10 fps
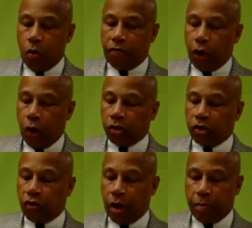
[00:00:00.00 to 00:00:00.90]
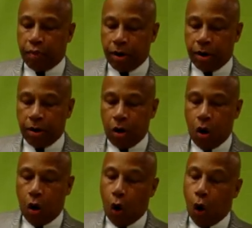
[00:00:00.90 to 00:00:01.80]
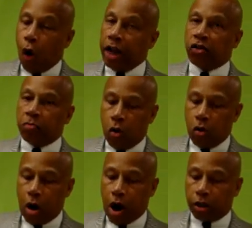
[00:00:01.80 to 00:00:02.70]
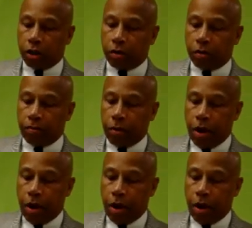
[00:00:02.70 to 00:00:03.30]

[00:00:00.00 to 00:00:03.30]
with those of Great Britain or its monarchs.